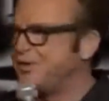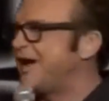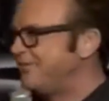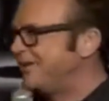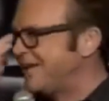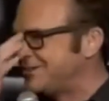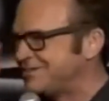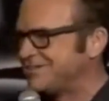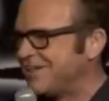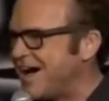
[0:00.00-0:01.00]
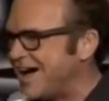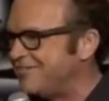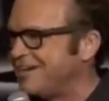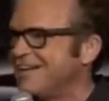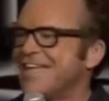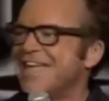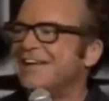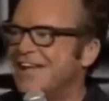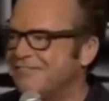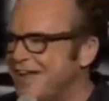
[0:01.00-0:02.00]
when I realized this is live,
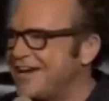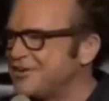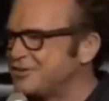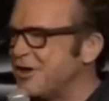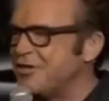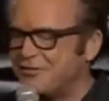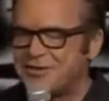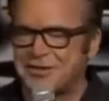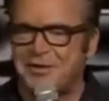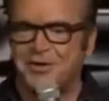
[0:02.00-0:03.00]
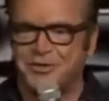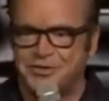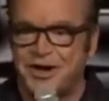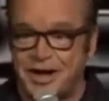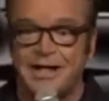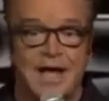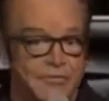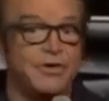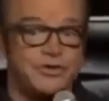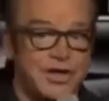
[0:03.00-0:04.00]
like many years ago, the first time I hosted Saturday Night
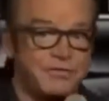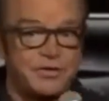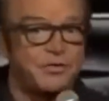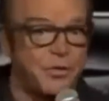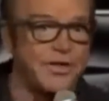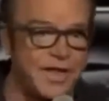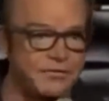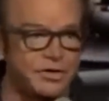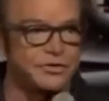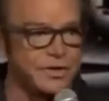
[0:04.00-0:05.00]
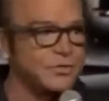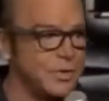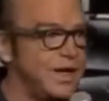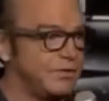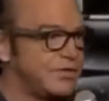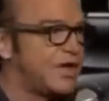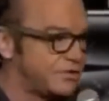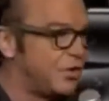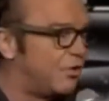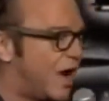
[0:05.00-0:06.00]
Live, which happened its 40th anniversary this week, which
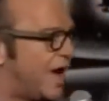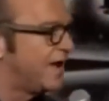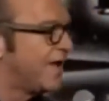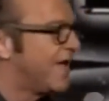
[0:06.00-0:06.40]
that's cool, right?